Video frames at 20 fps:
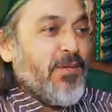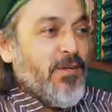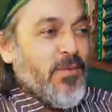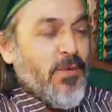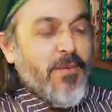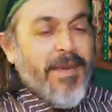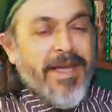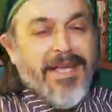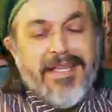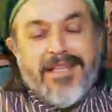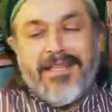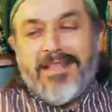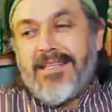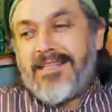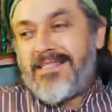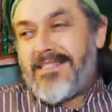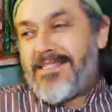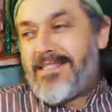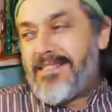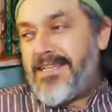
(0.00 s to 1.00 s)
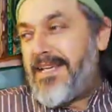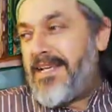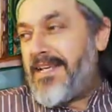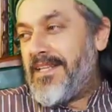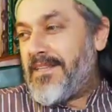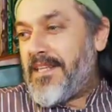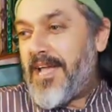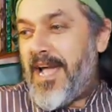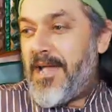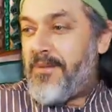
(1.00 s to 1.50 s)
to make this
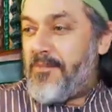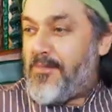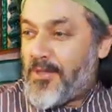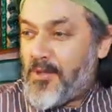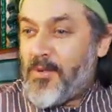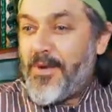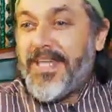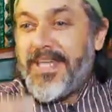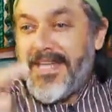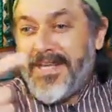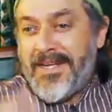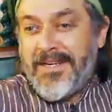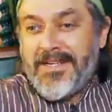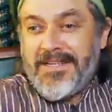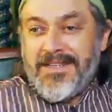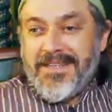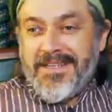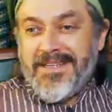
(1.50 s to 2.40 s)
time quicker.